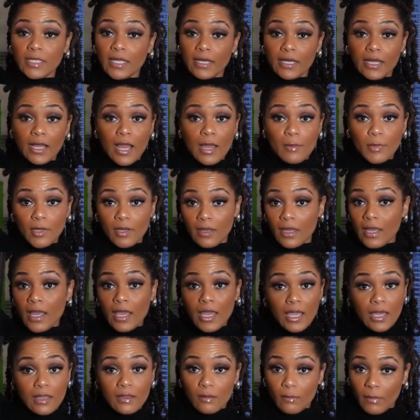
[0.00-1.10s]
like I'm a,
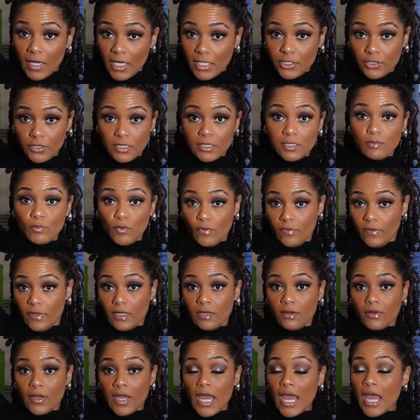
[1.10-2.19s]
in the Matrix movie,
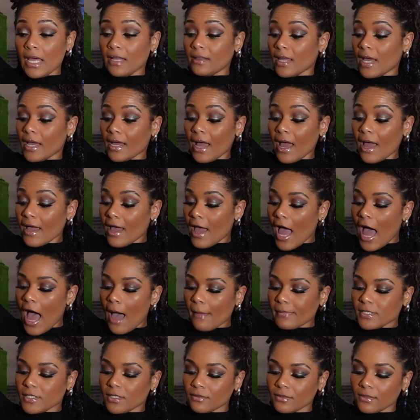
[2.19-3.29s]
okay? Like I
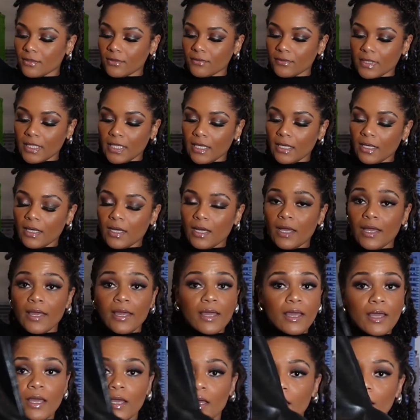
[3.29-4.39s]
absolutely,
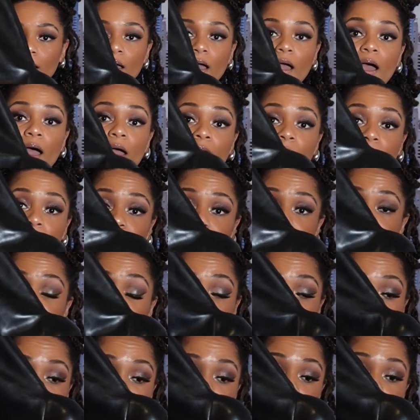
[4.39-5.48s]
I
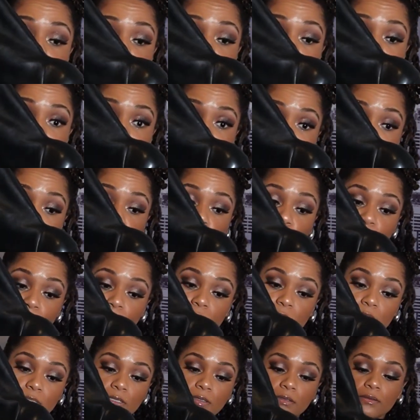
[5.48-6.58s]
absolutely adore these
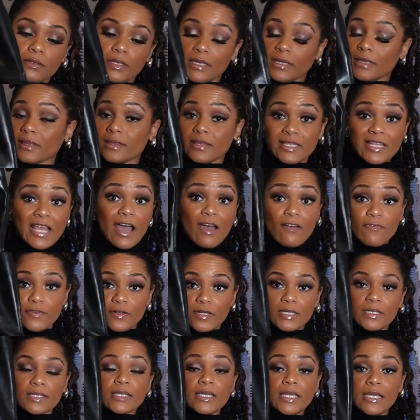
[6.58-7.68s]
boots.
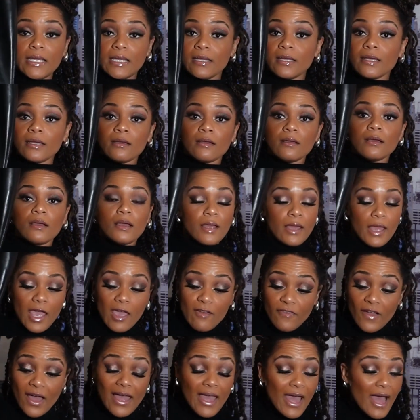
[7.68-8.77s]
Definitely,
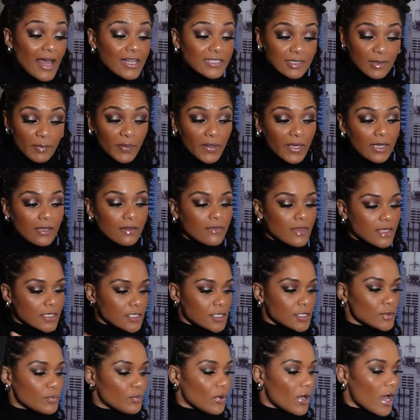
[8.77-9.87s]
if I had to pick, this
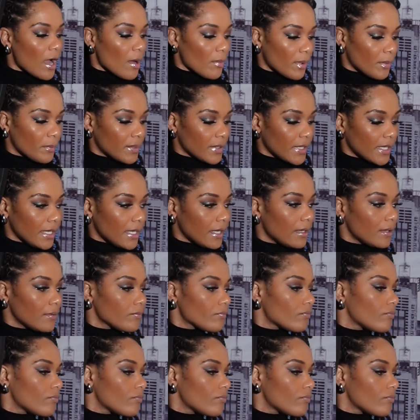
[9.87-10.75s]
is probably